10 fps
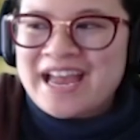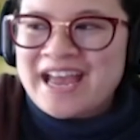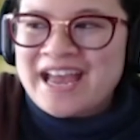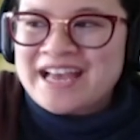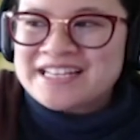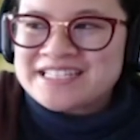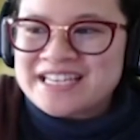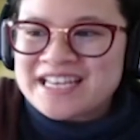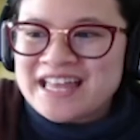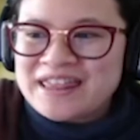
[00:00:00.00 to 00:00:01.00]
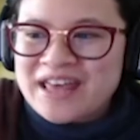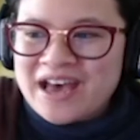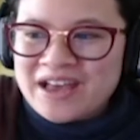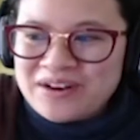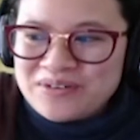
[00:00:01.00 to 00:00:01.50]
And
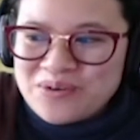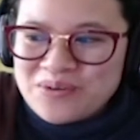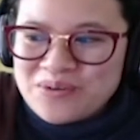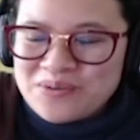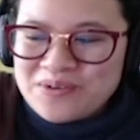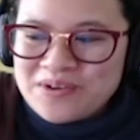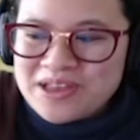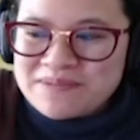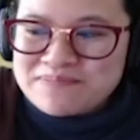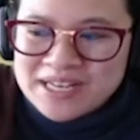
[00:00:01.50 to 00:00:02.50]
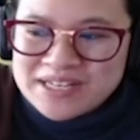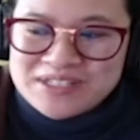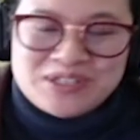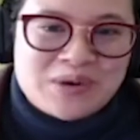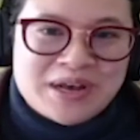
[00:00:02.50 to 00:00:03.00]
that, it meant
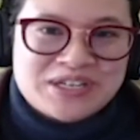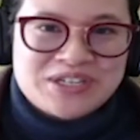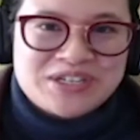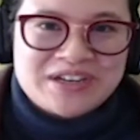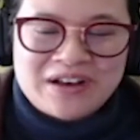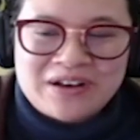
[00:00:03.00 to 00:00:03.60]
so much.